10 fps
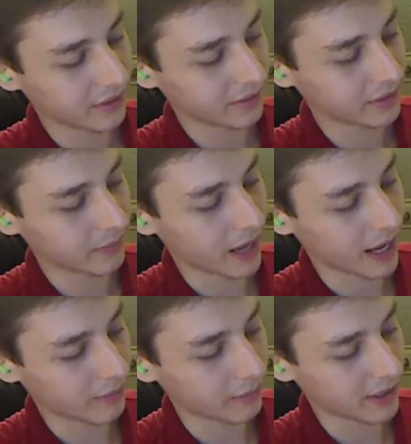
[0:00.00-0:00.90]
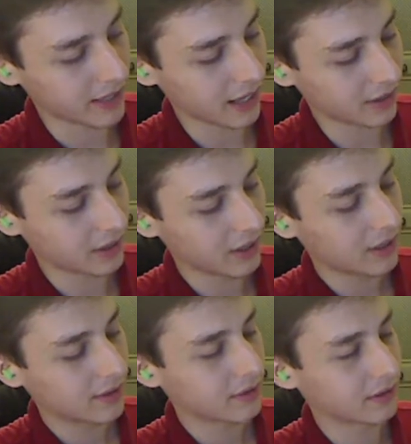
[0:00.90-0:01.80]
not bad, but he can't
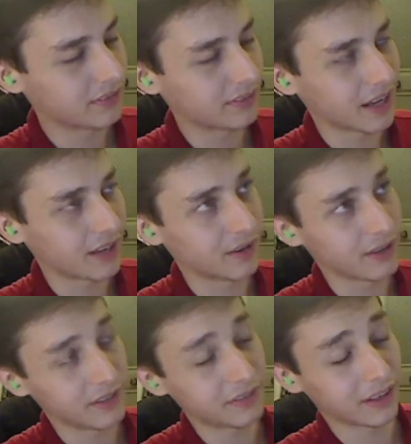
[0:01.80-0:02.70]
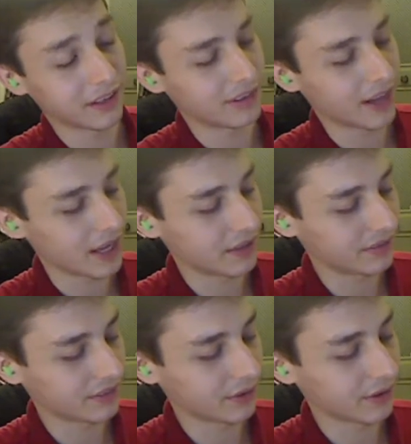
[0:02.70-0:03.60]
ascend or descend his head,
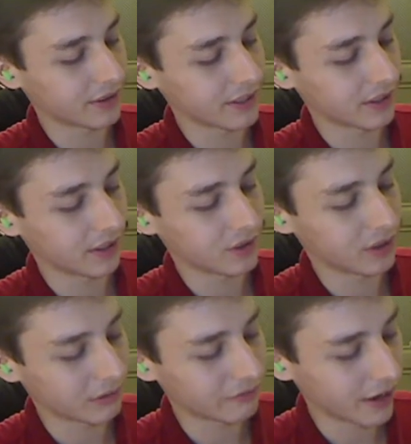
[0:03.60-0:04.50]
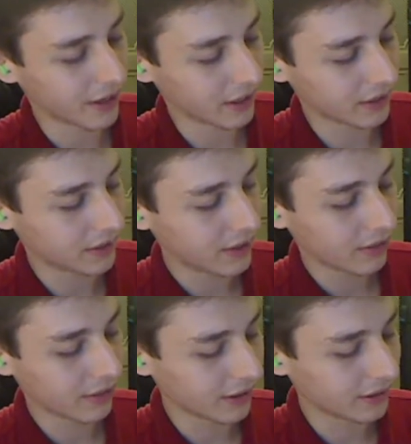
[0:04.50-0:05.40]
so the articulation is finite.
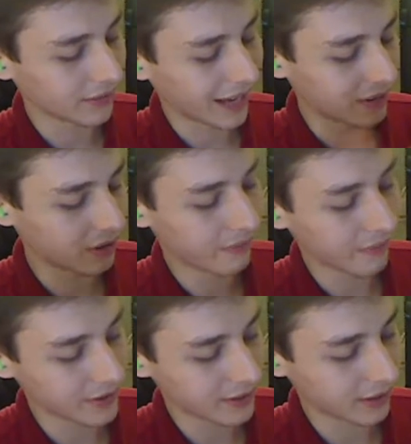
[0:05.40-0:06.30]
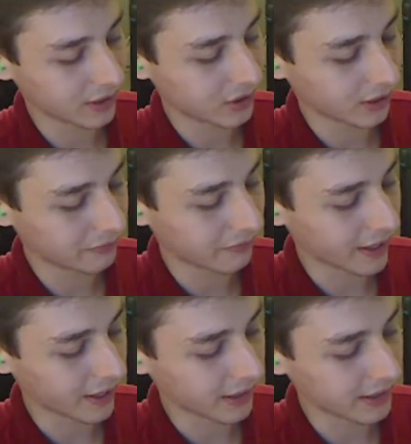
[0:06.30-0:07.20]
His latitude for articulation is
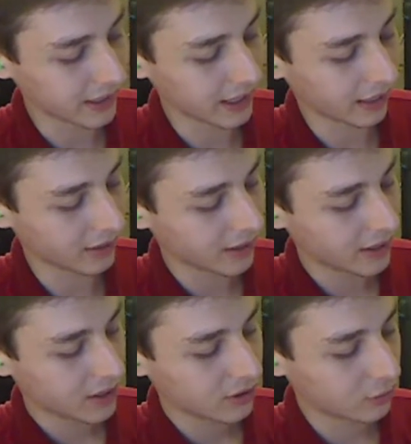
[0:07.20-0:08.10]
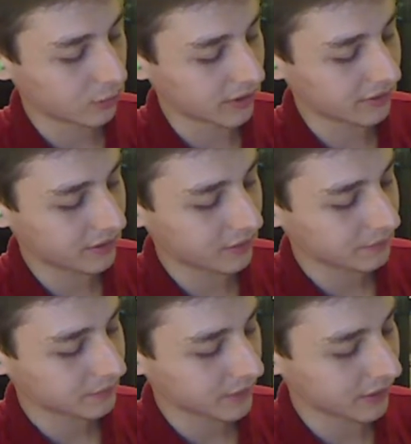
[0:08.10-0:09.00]
finite. He cannot twist
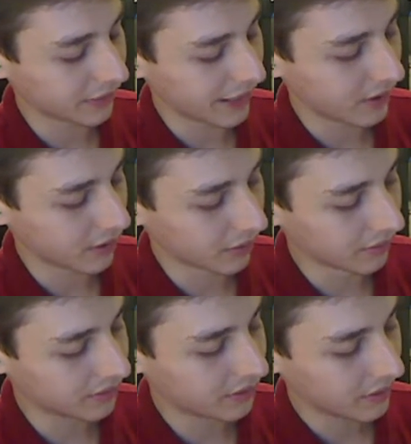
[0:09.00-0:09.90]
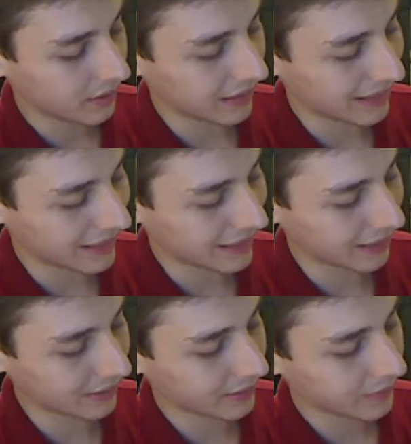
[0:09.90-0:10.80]
his ankles, he
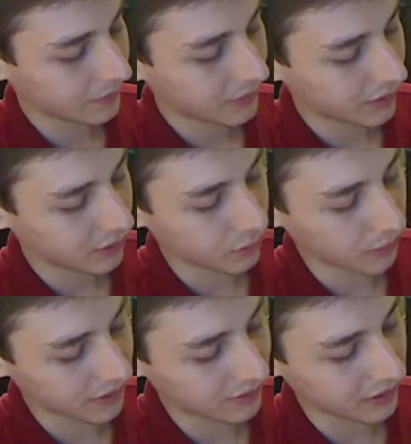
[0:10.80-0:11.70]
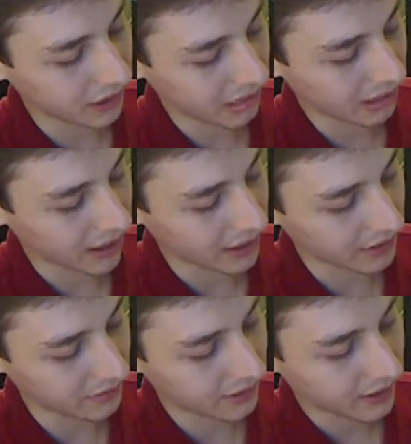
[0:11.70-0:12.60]
cannot twist his
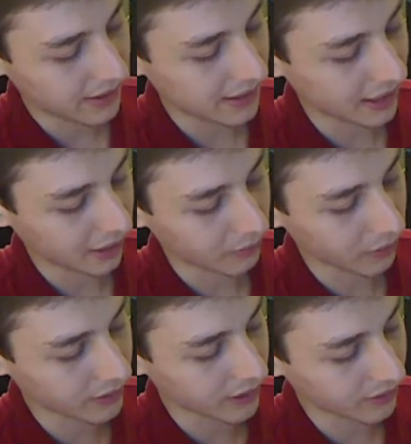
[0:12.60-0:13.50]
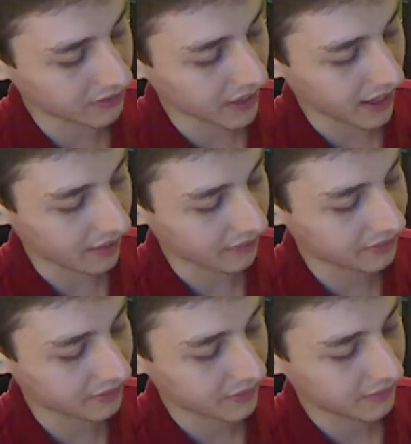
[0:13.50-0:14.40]
thighs, he cannot rotate his calves.
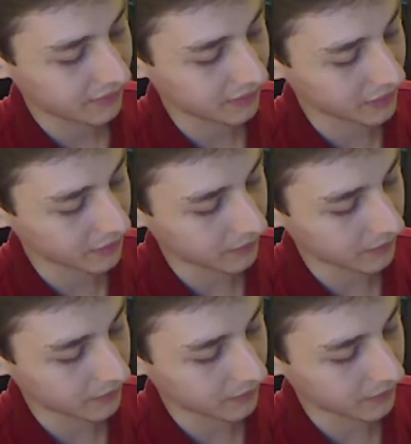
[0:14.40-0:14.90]
So